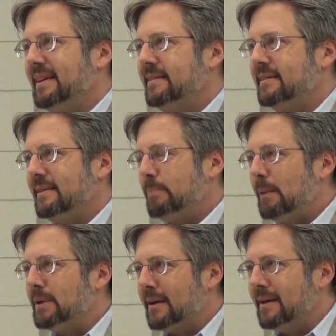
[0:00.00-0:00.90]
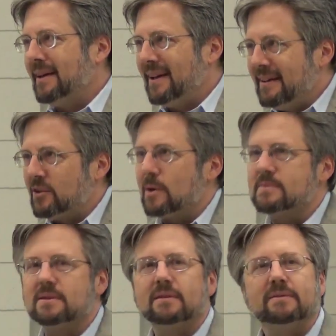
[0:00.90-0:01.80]
at least public in
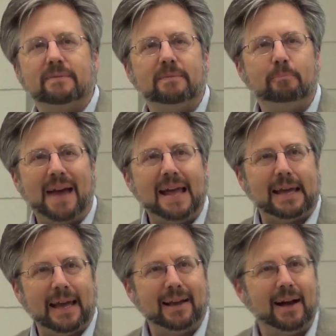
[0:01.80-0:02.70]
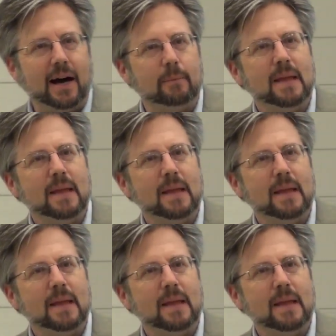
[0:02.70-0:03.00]
terms of banking.